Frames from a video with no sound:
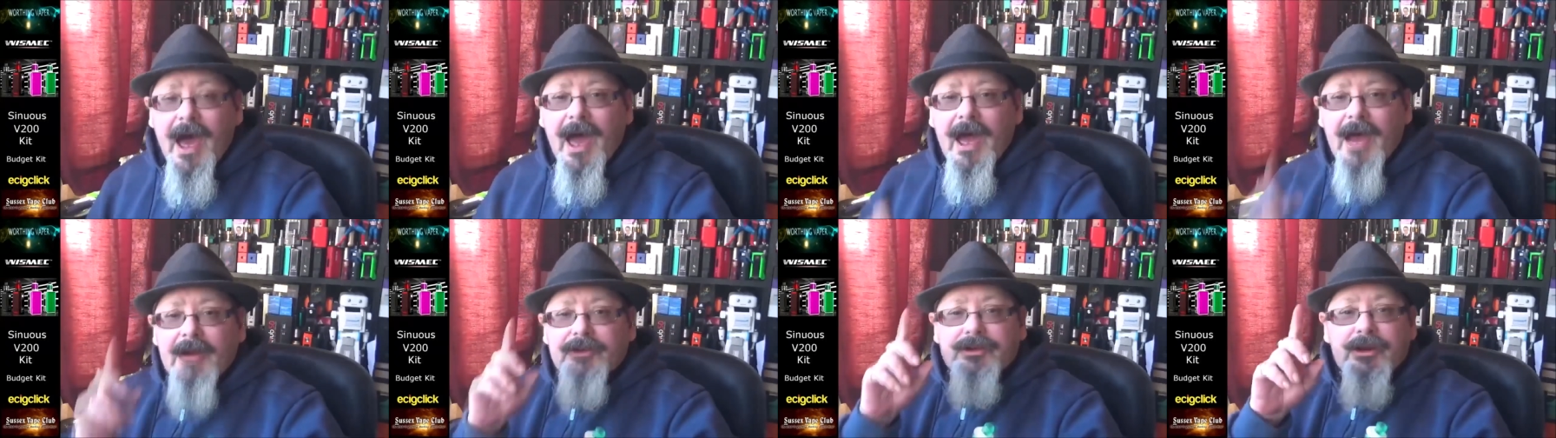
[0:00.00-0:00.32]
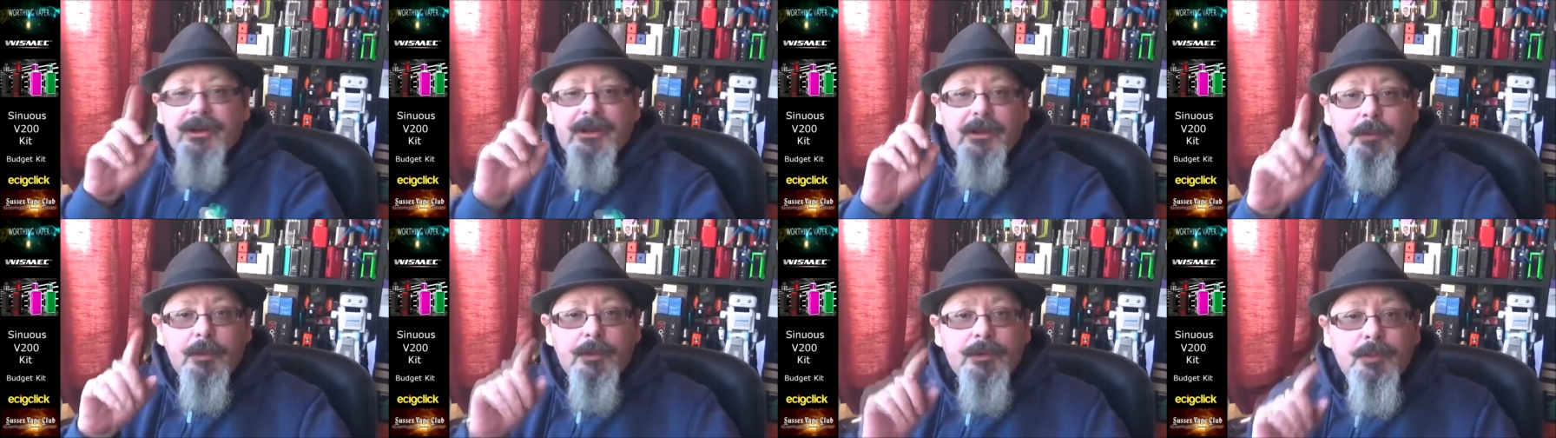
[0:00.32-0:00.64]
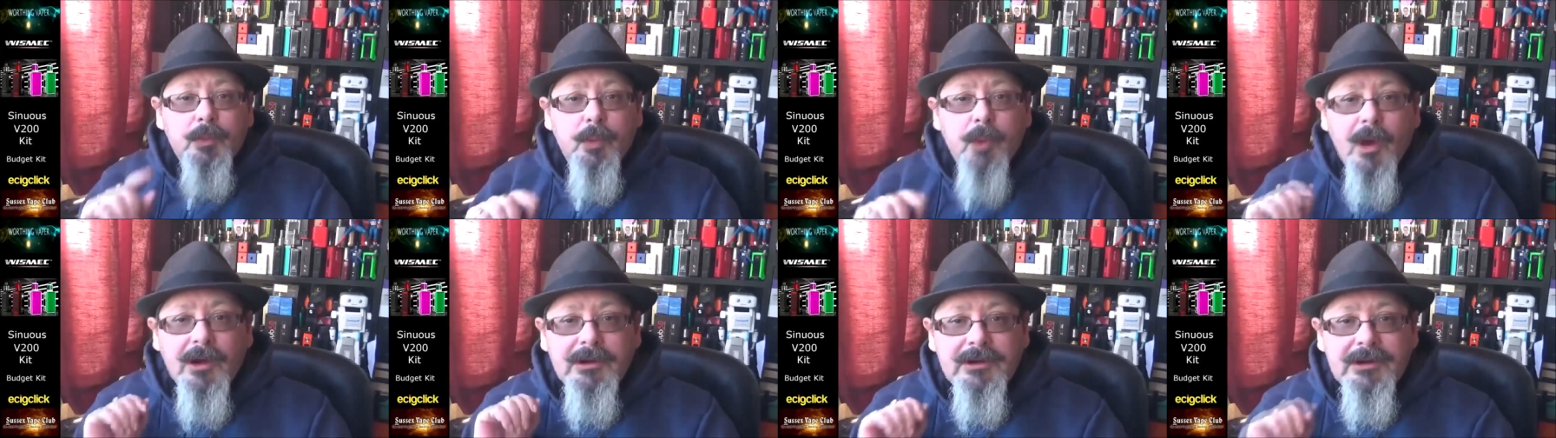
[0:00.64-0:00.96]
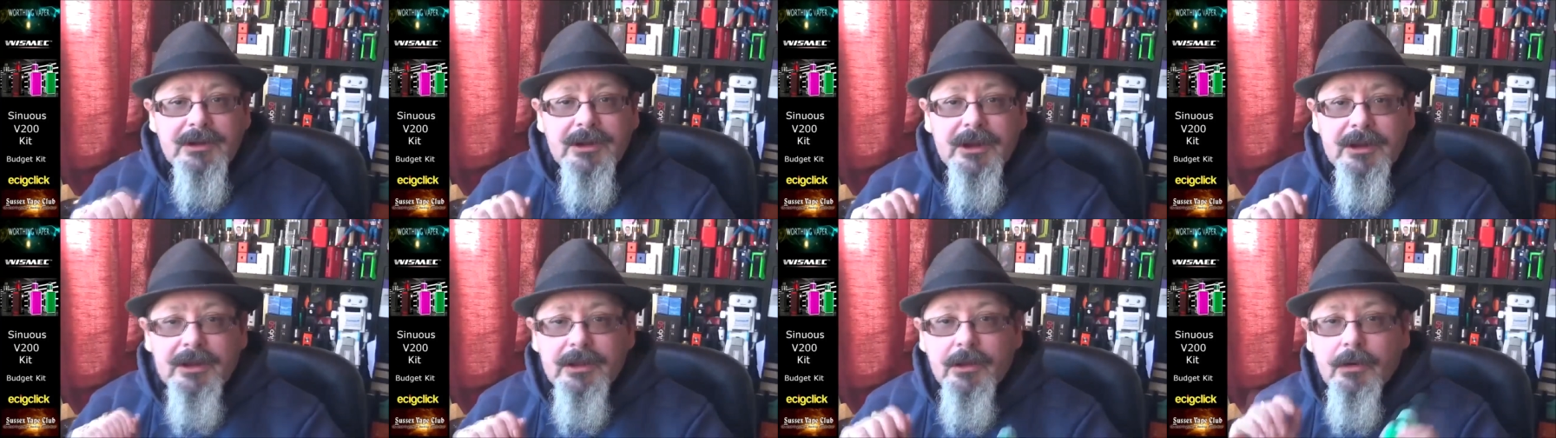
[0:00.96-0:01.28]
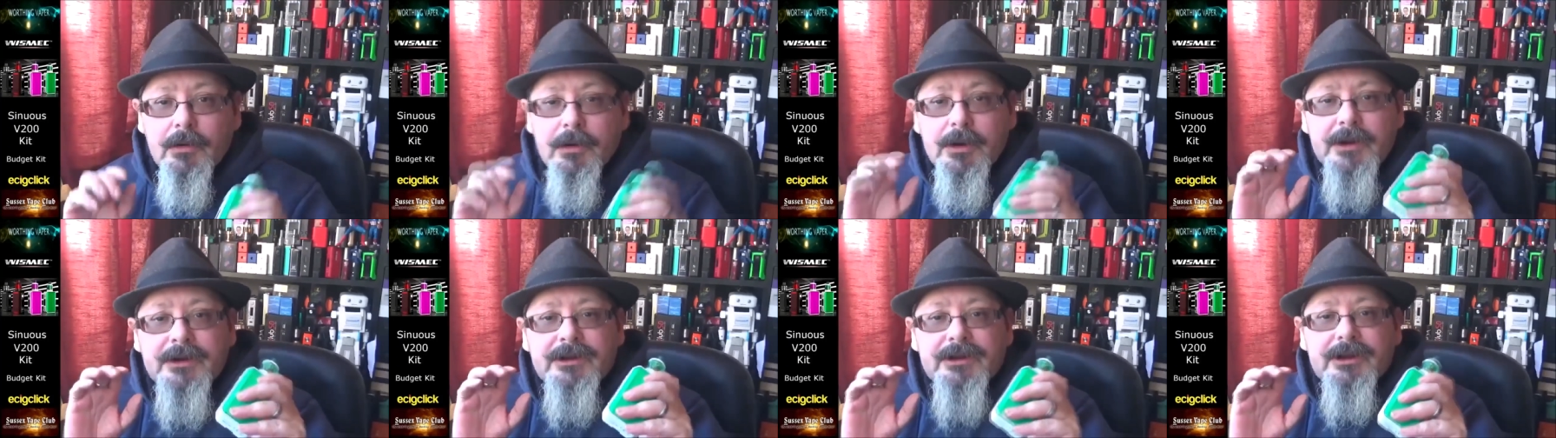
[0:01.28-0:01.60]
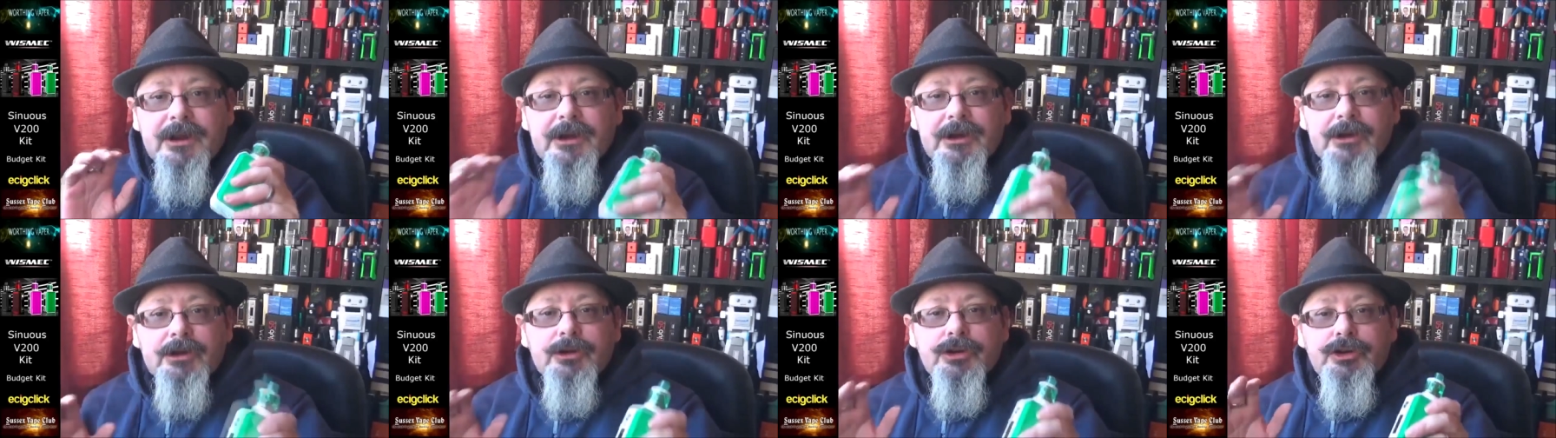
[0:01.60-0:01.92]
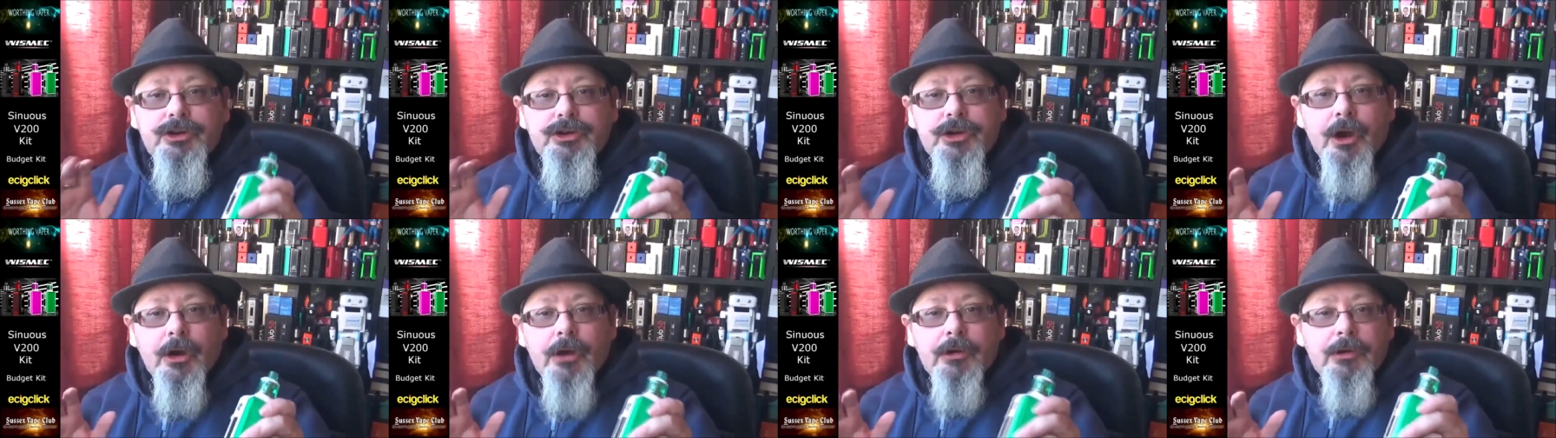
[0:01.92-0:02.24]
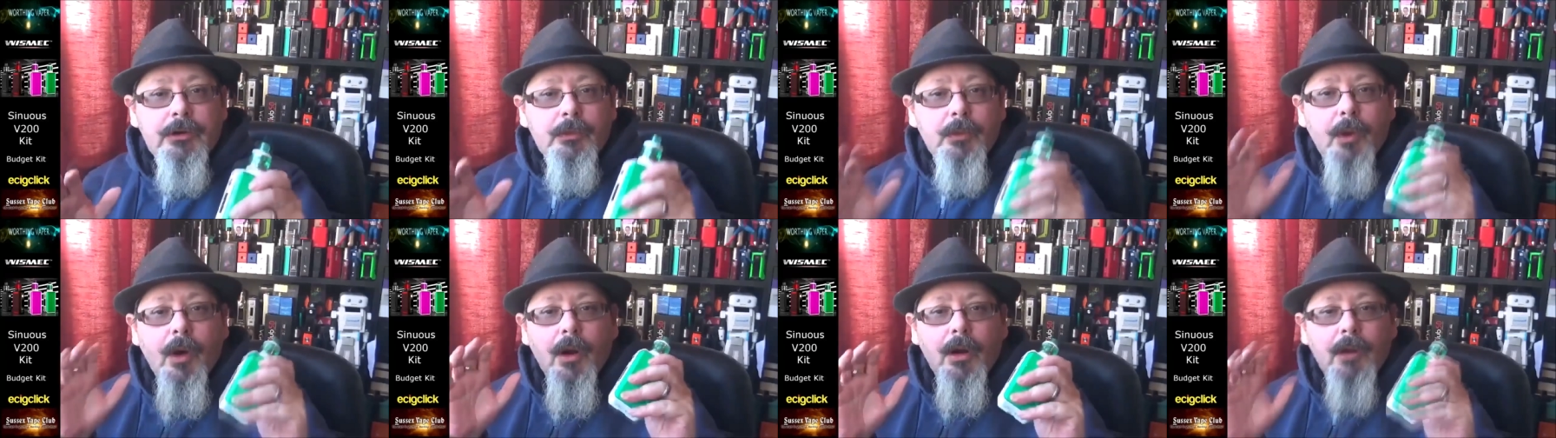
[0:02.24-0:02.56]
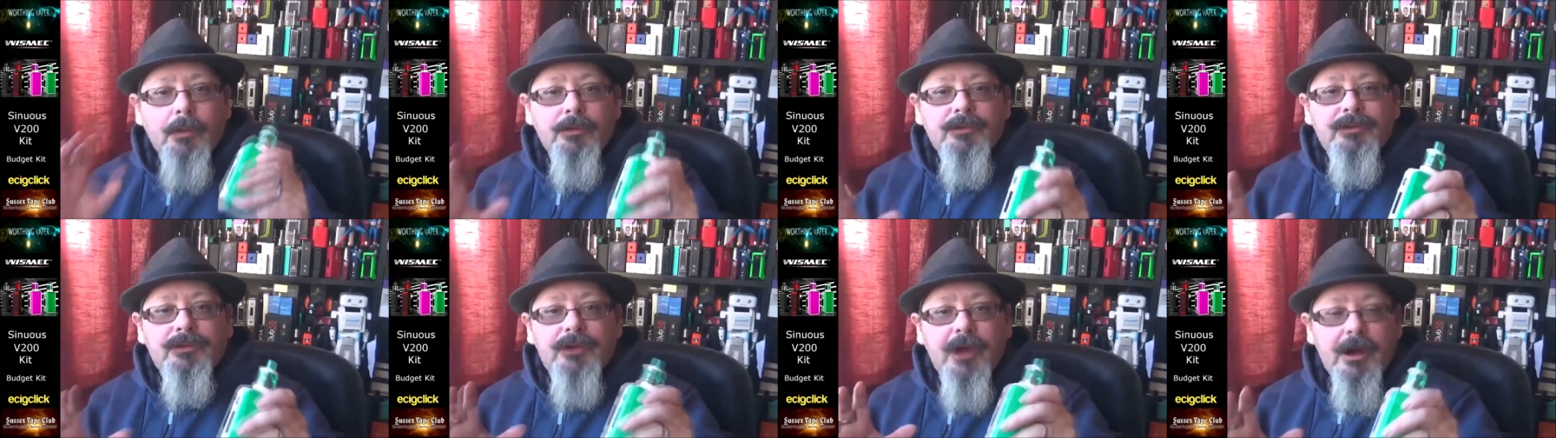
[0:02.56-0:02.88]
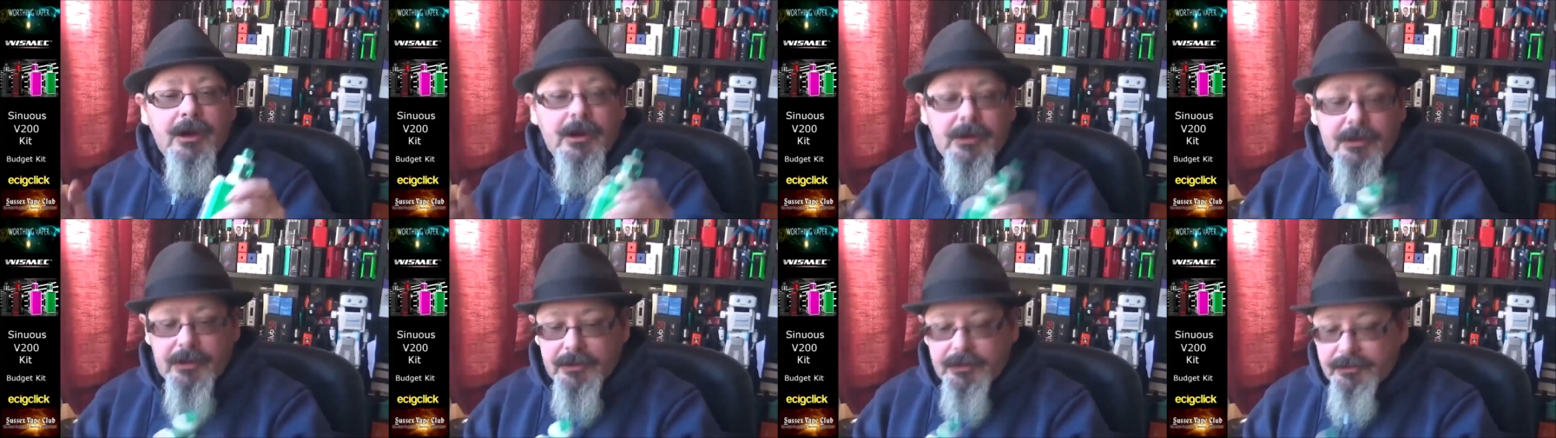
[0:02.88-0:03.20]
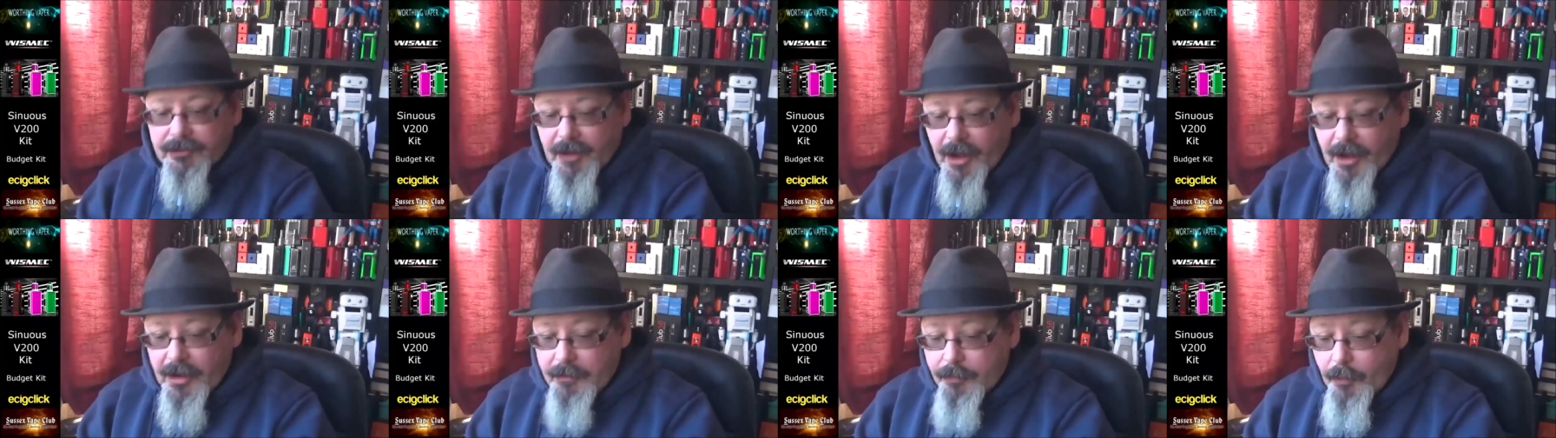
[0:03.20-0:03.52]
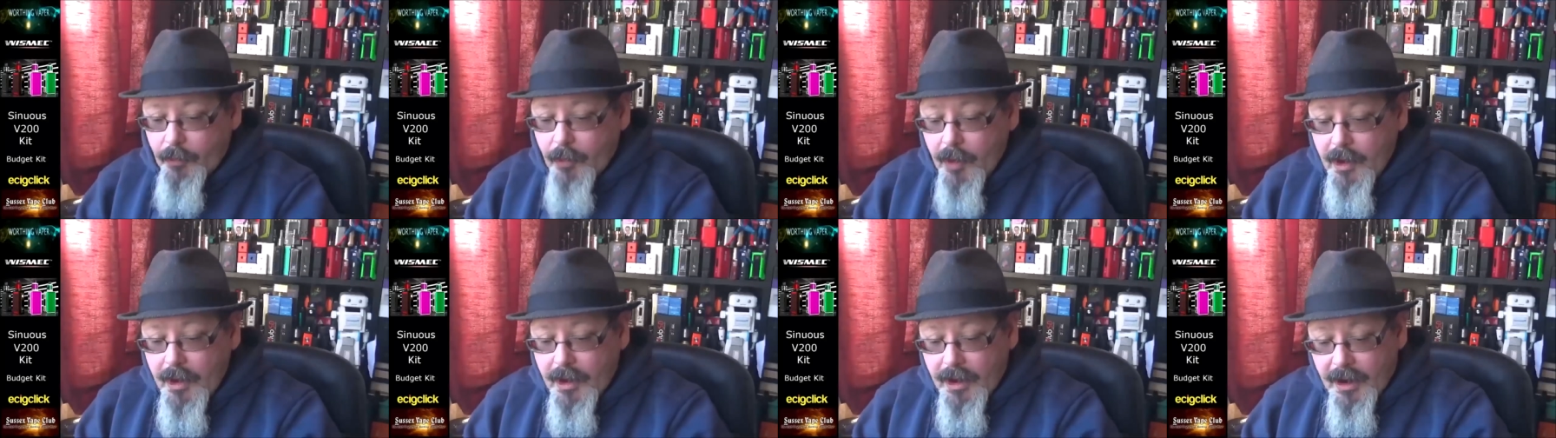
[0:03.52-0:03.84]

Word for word: Actually, there was one thing that I didn't show you while I was down at the table,